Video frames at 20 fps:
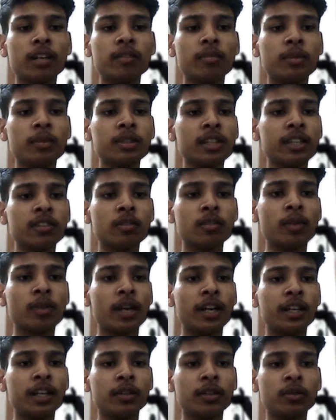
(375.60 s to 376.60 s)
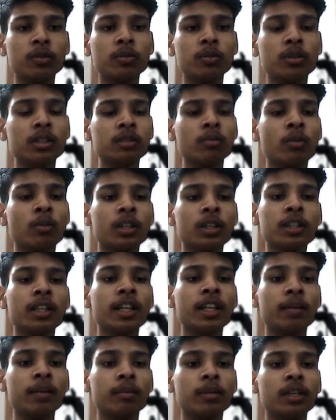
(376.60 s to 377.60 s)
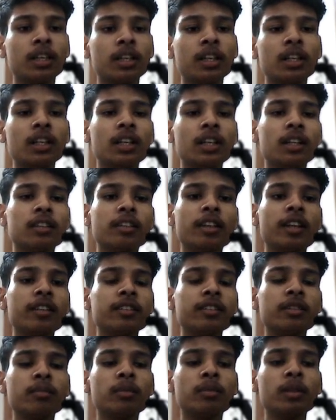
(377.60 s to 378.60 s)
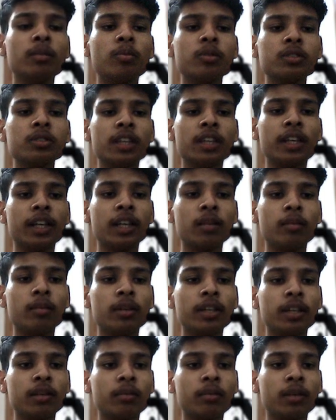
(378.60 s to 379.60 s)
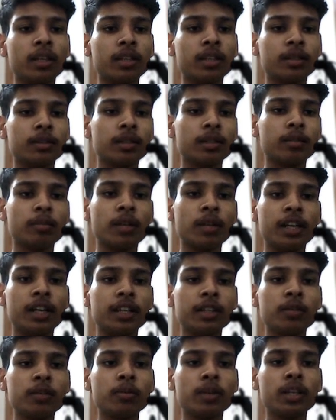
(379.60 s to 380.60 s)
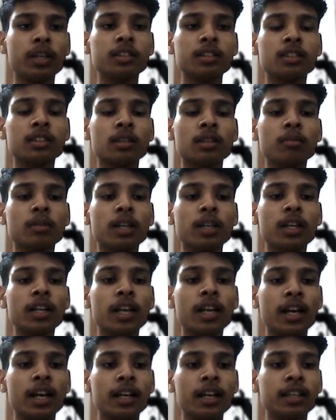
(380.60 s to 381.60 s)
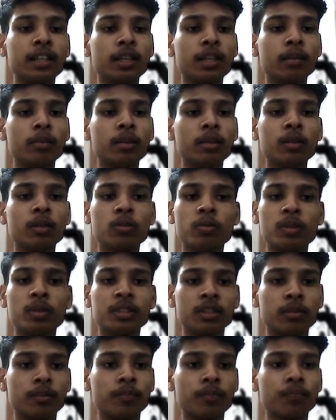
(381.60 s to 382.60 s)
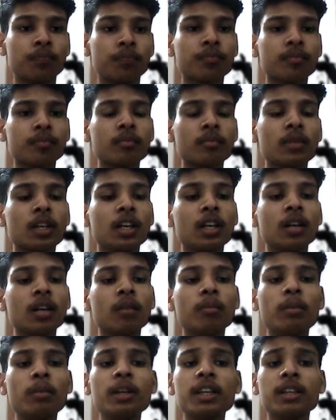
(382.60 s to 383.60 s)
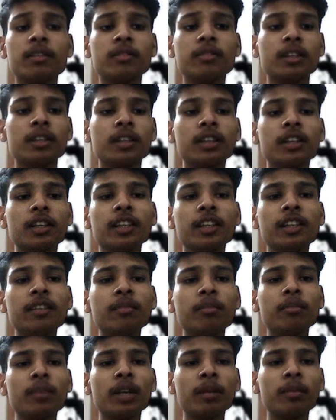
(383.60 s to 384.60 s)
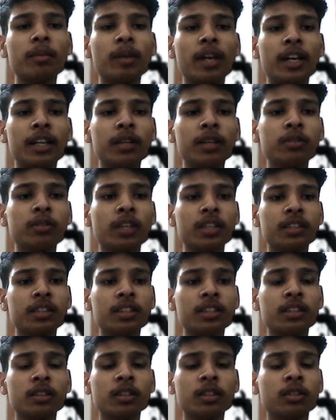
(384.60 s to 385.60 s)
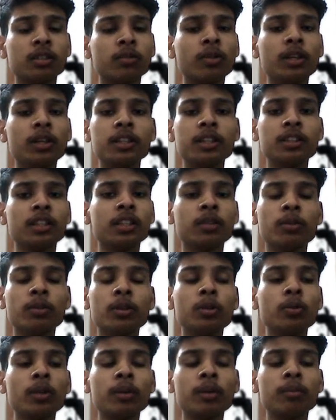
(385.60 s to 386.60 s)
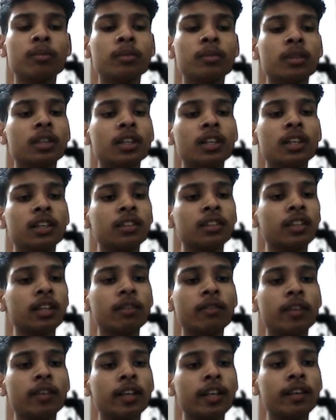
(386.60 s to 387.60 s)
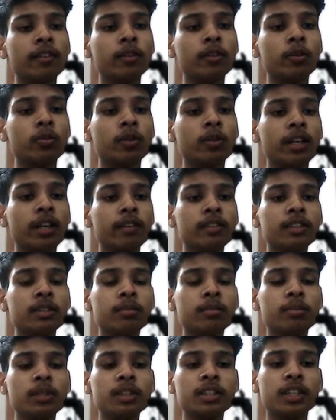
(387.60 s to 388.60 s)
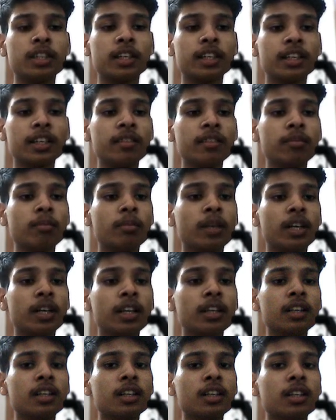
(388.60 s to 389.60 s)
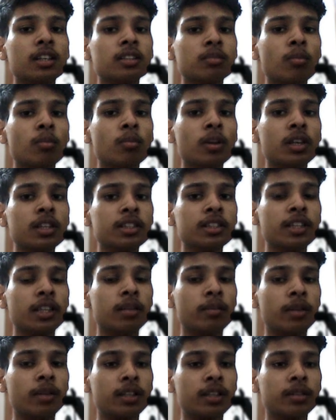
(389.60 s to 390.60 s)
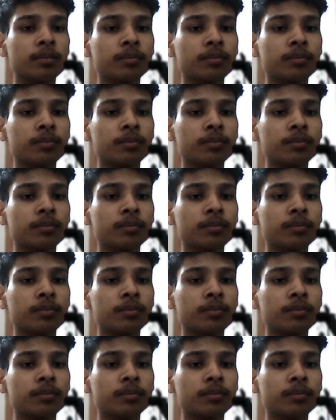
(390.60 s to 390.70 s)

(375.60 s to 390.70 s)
size of priority queue is smaller than m, then I simply push that element in my priority queue and sum and add that number into my sum. But if my priority queue size is equal to m, then what I will do, I will simply check if my smallest element